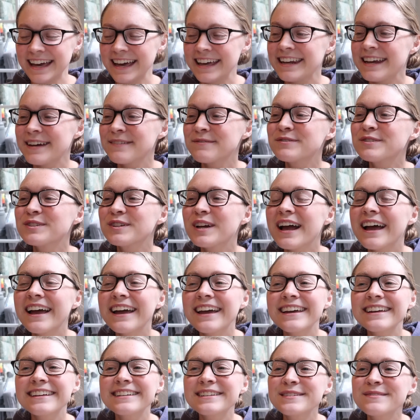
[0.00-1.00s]
and I'm
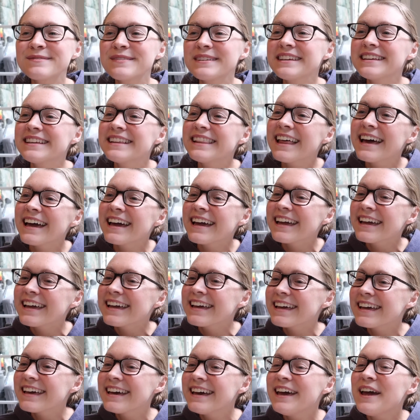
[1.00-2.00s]
trying to be
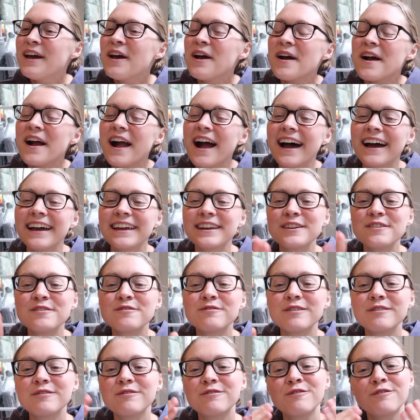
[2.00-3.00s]
like kind
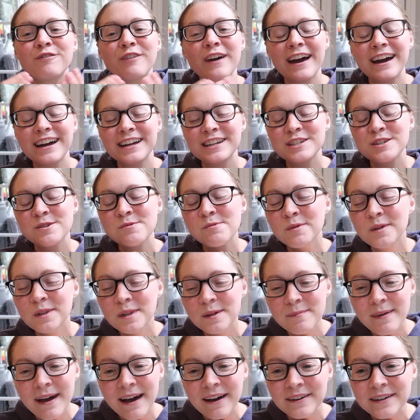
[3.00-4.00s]
of
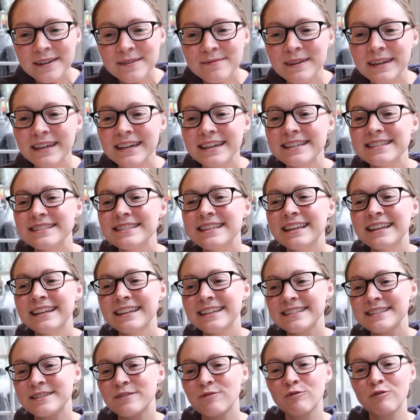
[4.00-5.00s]
factual about it because it
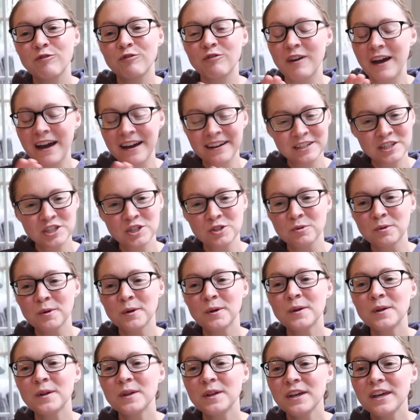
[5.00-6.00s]
is
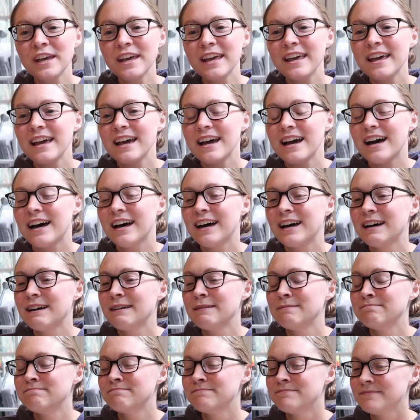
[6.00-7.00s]
factual
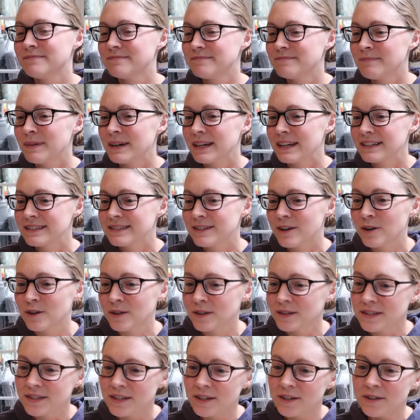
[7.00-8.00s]
um, but it's
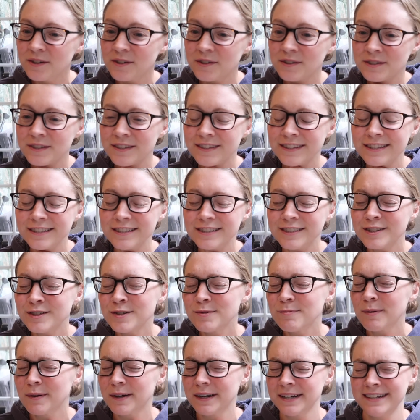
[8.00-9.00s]
also
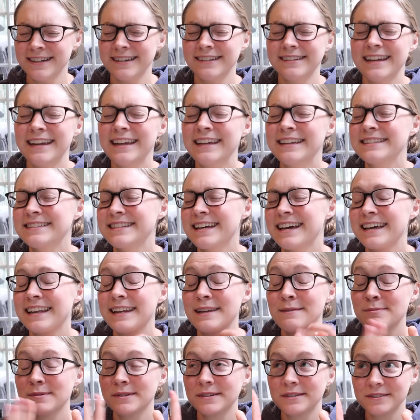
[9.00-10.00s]
super
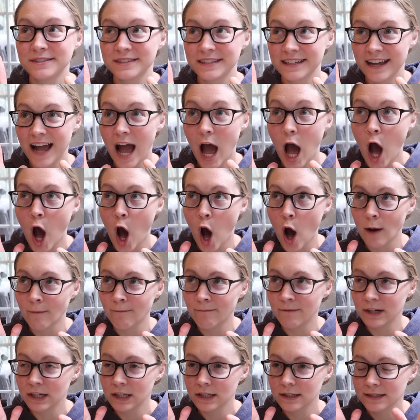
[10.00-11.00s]
anxiety producing
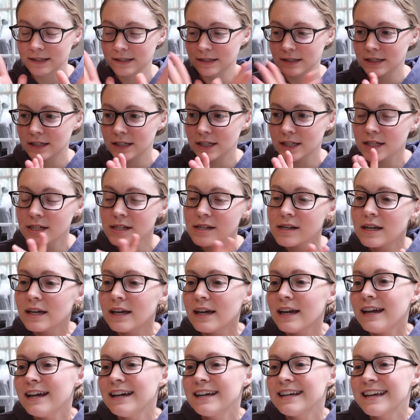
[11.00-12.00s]
obviously
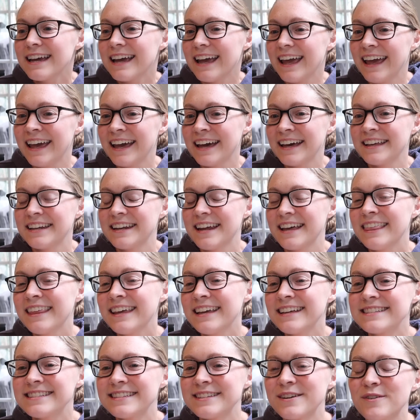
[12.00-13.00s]
and I
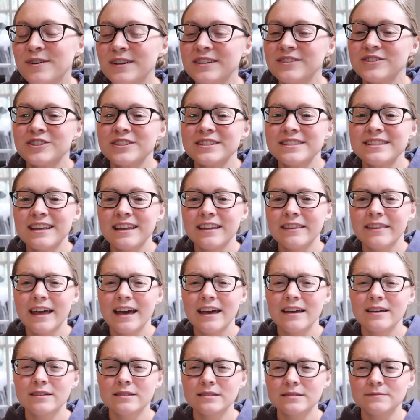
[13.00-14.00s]
think it's so interesting
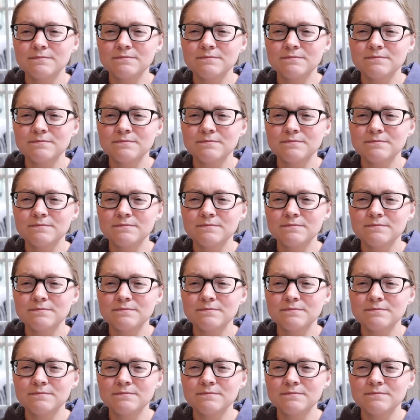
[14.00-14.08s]
that